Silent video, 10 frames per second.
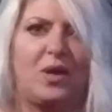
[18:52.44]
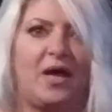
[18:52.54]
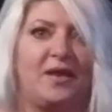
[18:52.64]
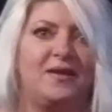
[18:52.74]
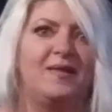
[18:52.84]

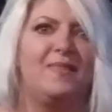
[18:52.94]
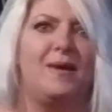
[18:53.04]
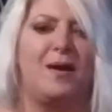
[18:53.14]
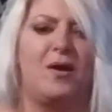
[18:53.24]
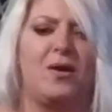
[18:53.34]
Got it in
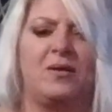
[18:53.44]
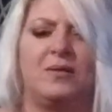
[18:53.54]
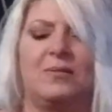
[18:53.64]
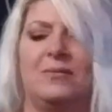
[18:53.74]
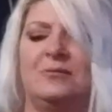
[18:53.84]
there.
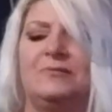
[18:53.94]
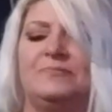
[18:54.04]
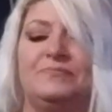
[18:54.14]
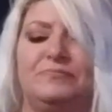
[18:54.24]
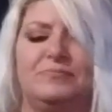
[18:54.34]

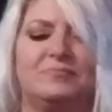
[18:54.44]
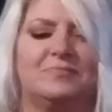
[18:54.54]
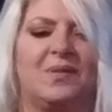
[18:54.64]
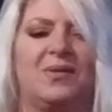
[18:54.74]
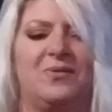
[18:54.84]

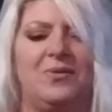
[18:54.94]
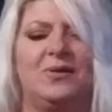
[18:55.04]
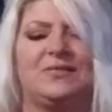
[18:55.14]
Ooh,